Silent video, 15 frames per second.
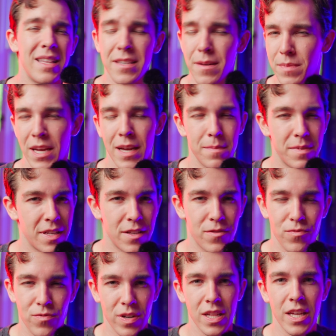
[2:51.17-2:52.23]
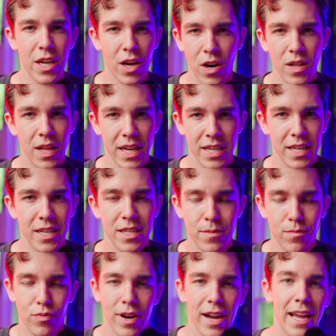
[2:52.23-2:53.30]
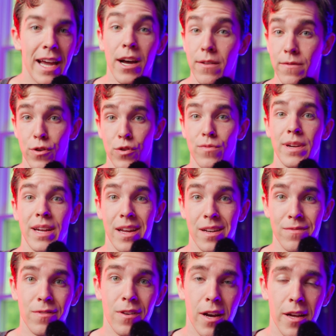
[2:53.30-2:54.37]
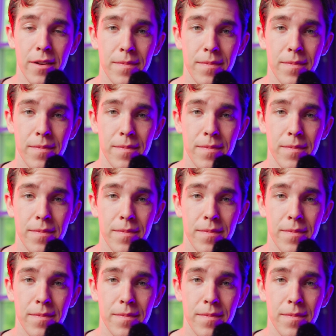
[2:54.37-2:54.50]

And sometimes that's really all I need to break out of a creative rut.